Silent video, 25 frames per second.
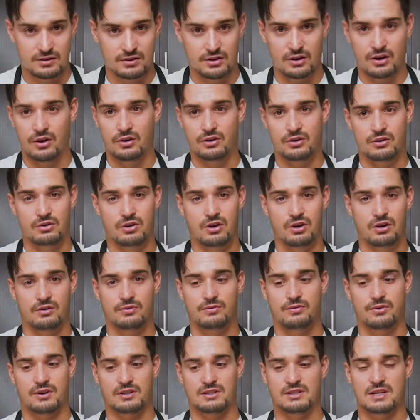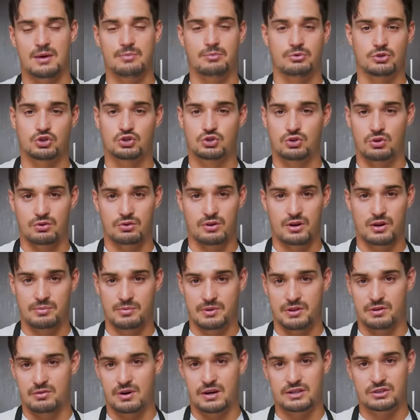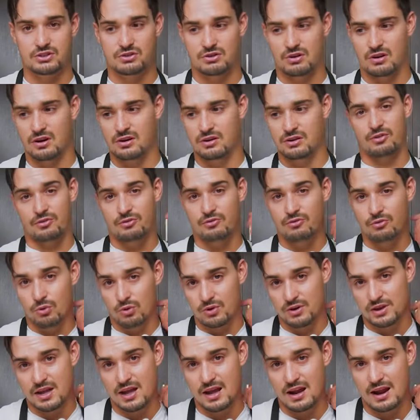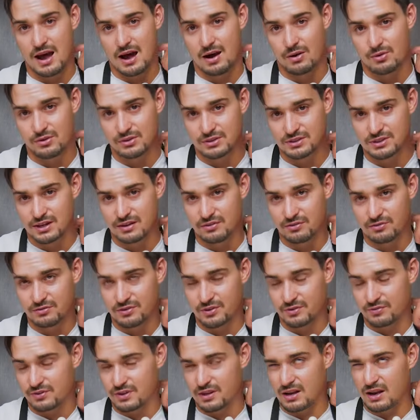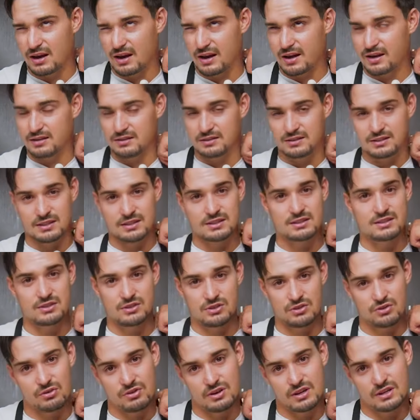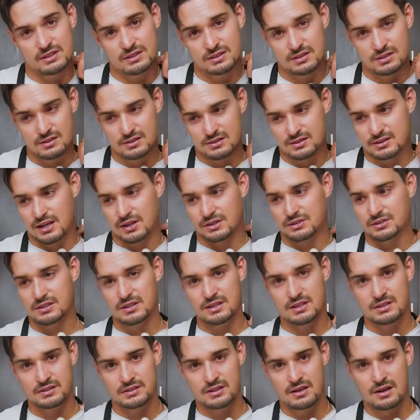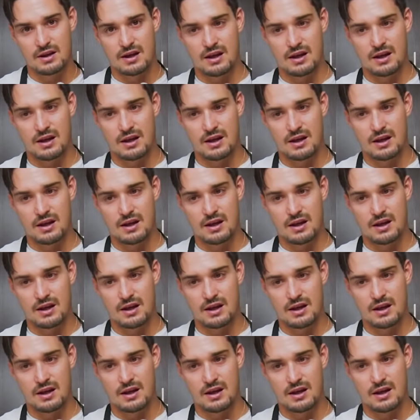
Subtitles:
You know, you cook, for example, short rib in the restaurant for 48 hours at 59, 60 degrees Celsius.